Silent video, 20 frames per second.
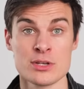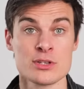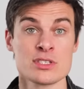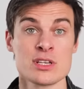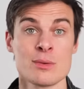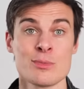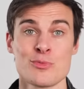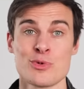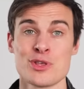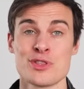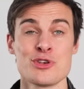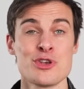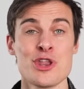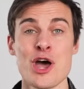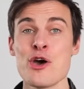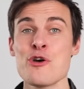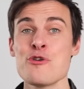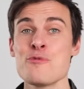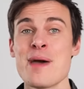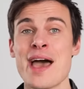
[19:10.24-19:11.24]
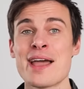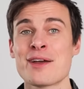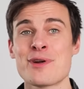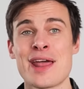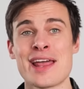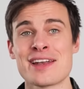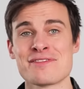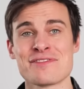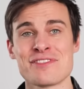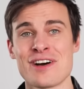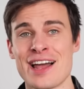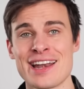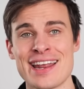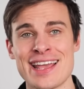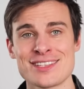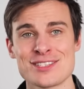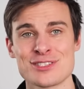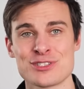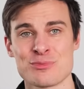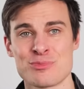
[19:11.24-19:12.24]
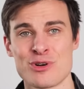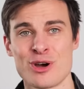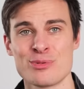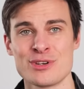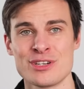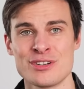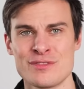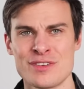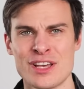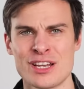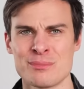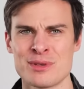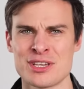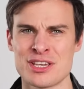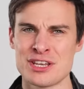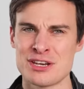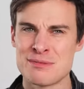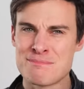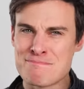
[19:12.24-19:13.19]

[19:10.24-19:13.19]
Because someone with no background in finances or property development can